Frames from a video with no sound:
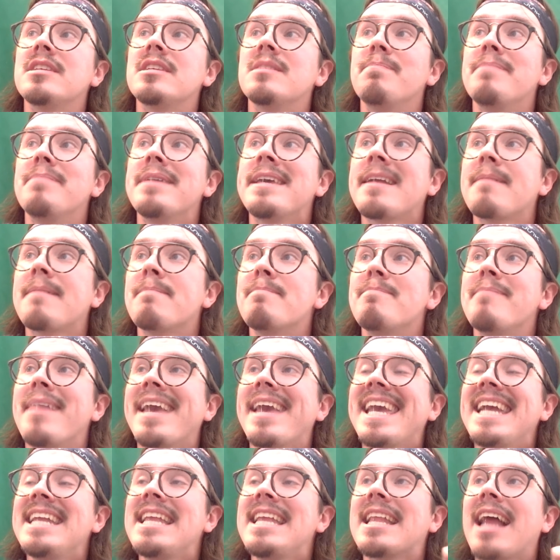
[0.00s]
is being
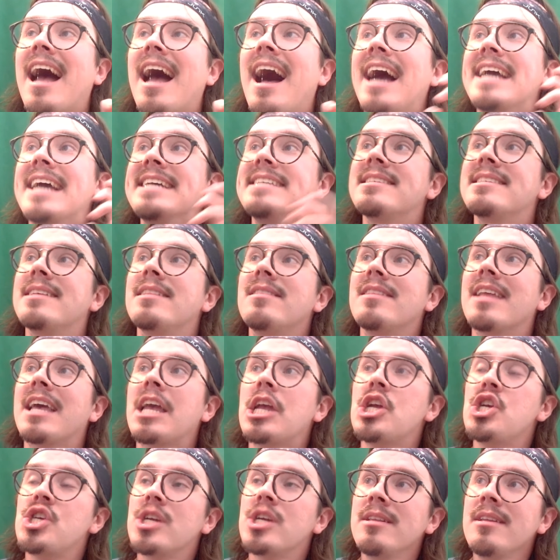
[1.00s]
made in
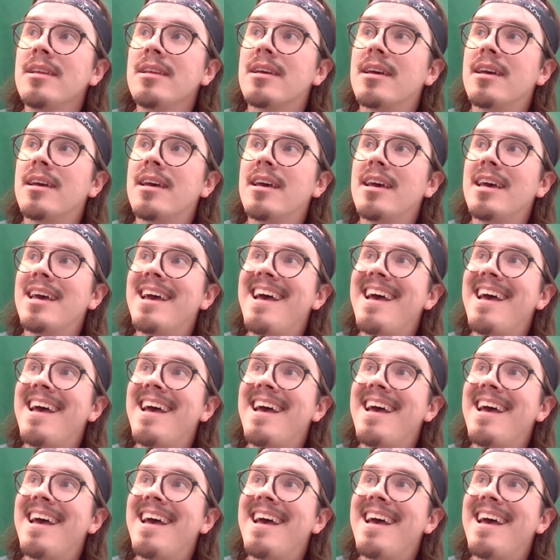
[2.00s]
isolation,